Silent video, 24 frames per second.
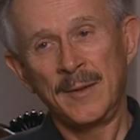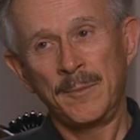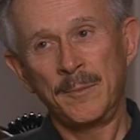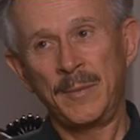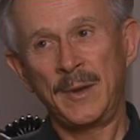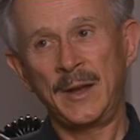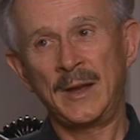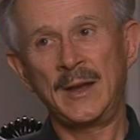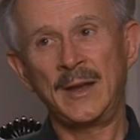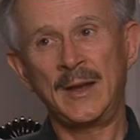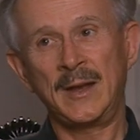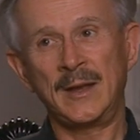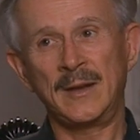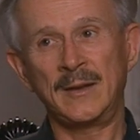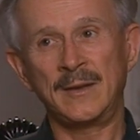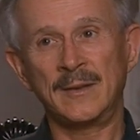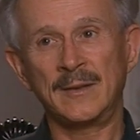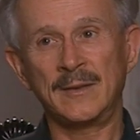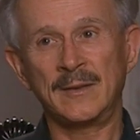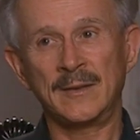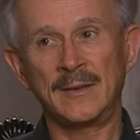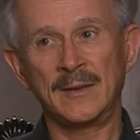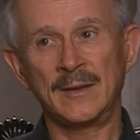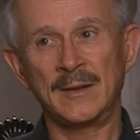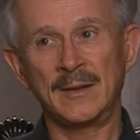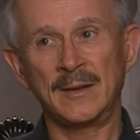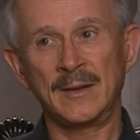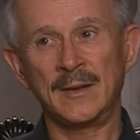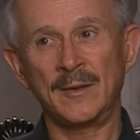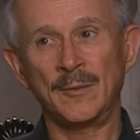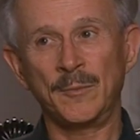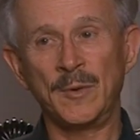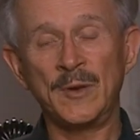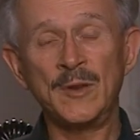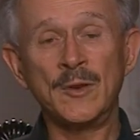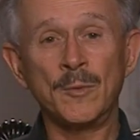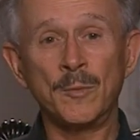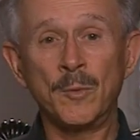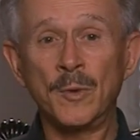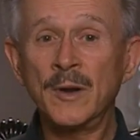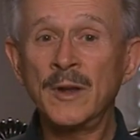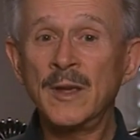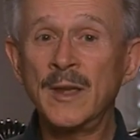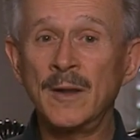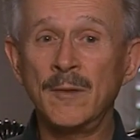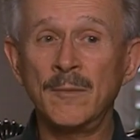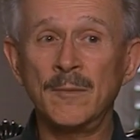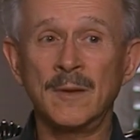but in when you're
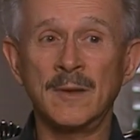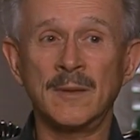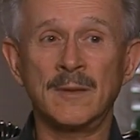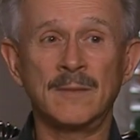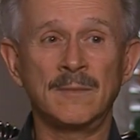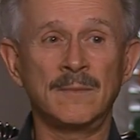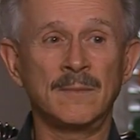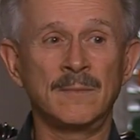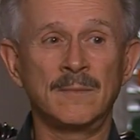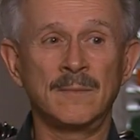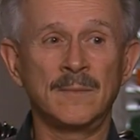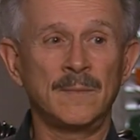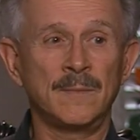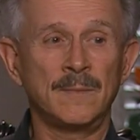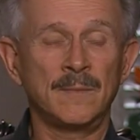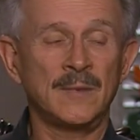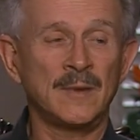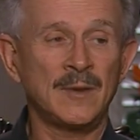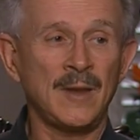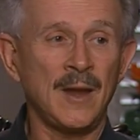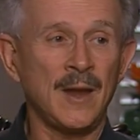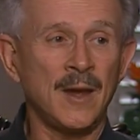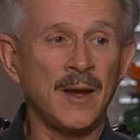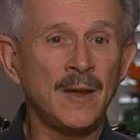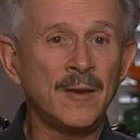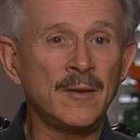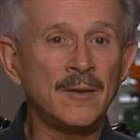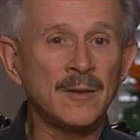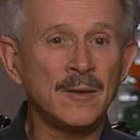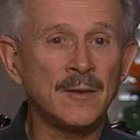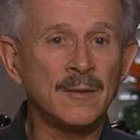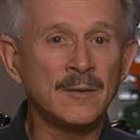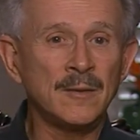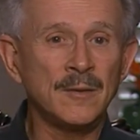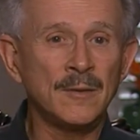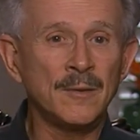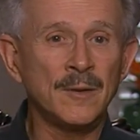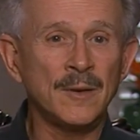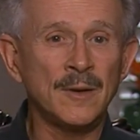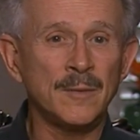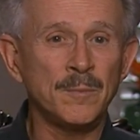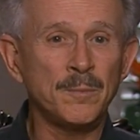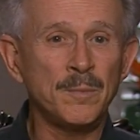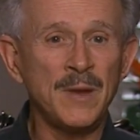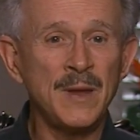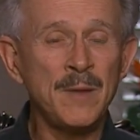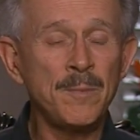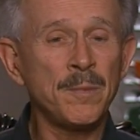working with say 100 or
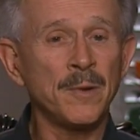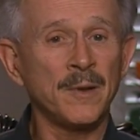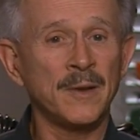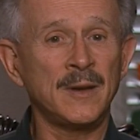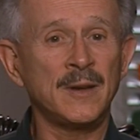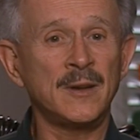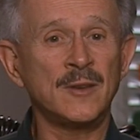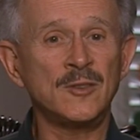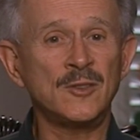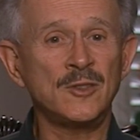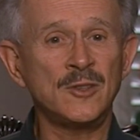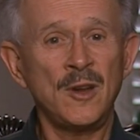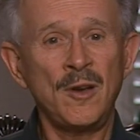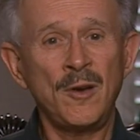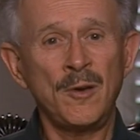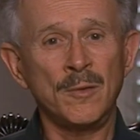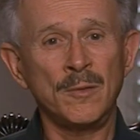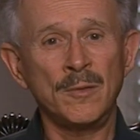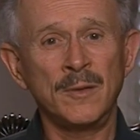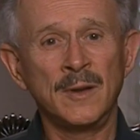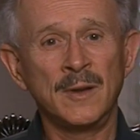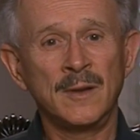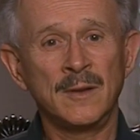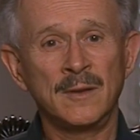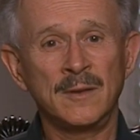200 people in a show,